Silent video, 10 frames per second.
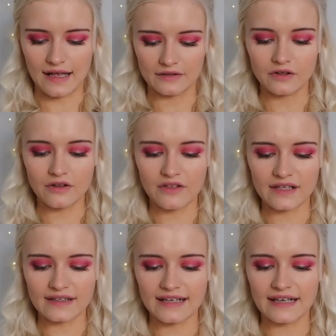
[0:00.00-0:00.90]
Another
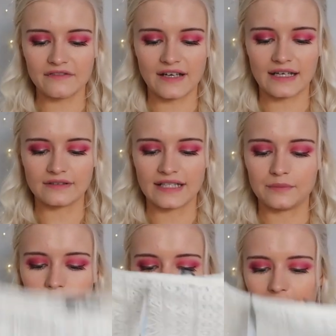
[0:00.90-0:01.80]
thing that I found
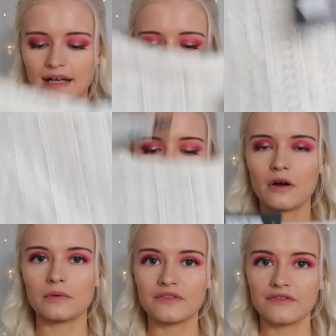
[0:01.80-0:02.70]
in Primark that I
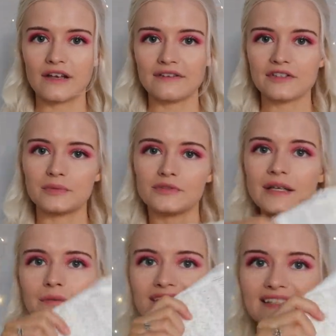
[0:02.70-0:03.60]
thought was very summer,
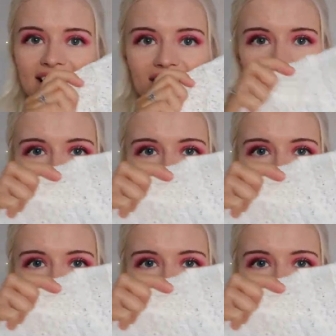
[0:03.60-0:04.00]
it was this